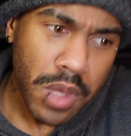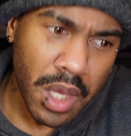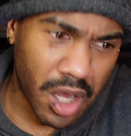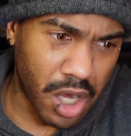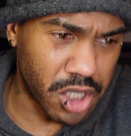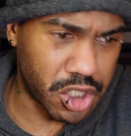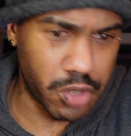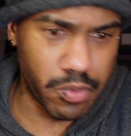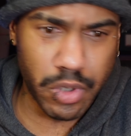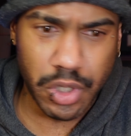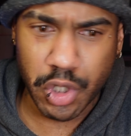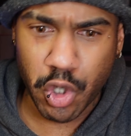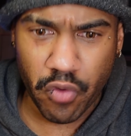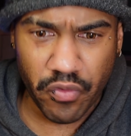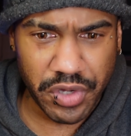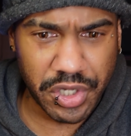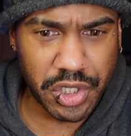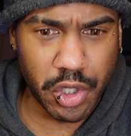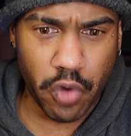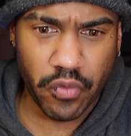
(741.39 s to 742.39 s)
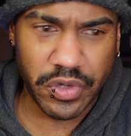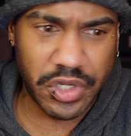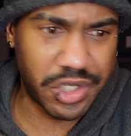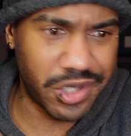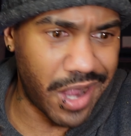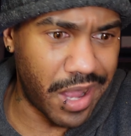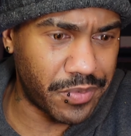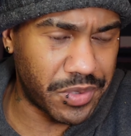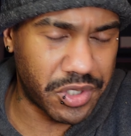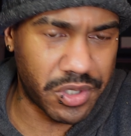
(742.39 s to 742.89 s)
customer service, service
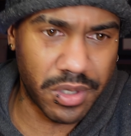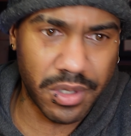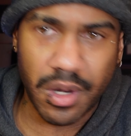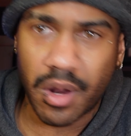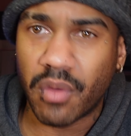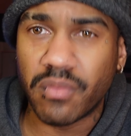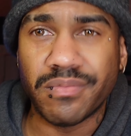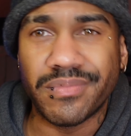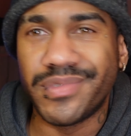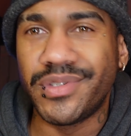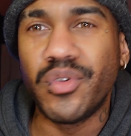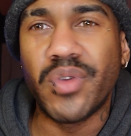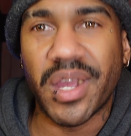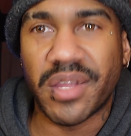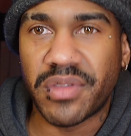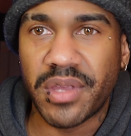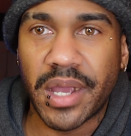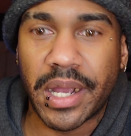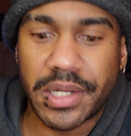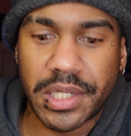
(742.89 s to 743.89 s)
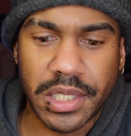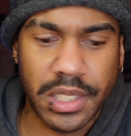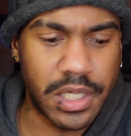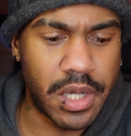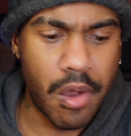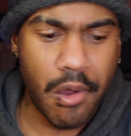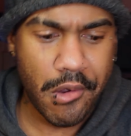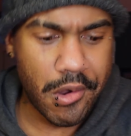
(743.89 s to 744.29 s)
jobs, you know, you get the idea